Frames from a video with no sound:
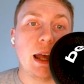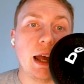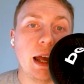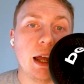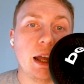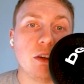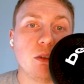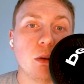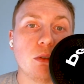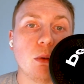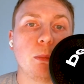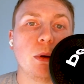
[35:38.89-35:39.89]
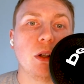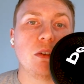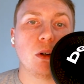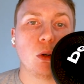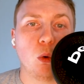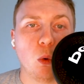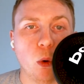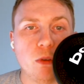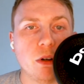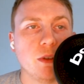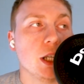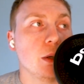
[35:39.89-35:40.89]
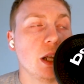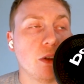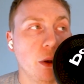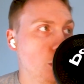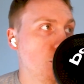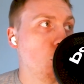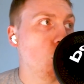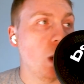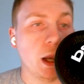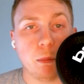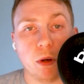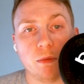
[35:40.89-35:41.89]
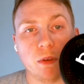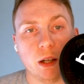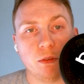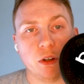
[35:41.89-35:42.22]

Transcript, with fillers: And you also put 0.25 units on over 1.5